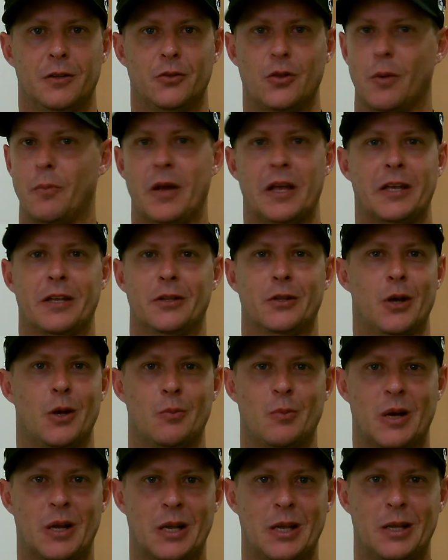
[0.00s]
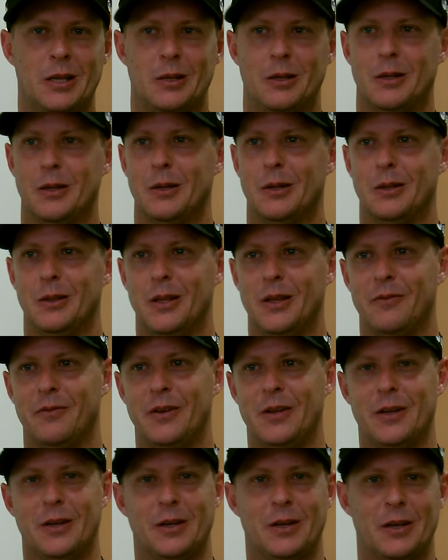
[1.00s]
Not making no money,
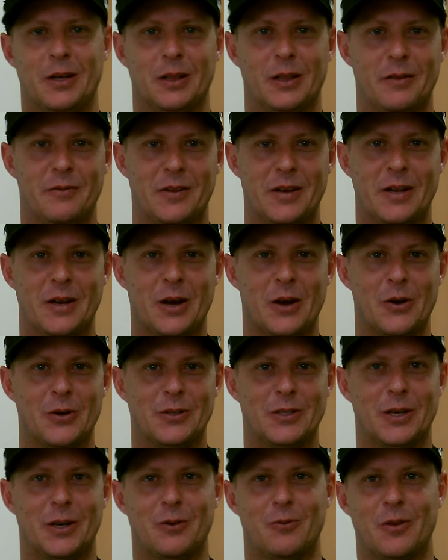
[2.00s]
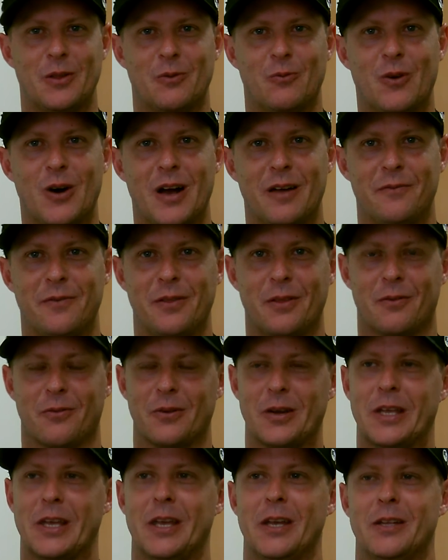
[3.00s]
living in a hotel with a wife and
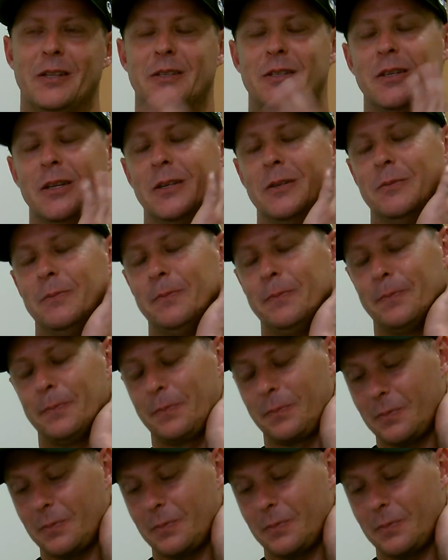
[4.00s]
3 kids, and